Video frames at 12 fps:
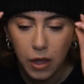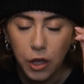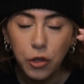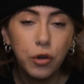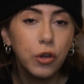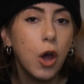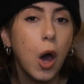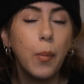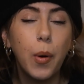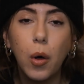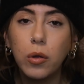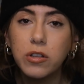You could
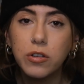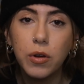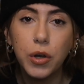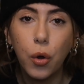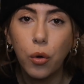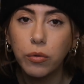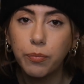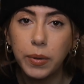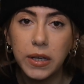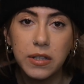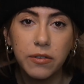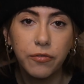upholster an old
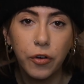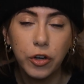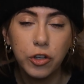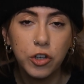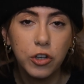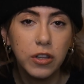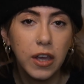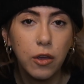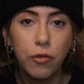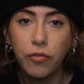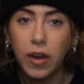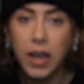piece of furniture that
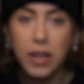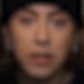you find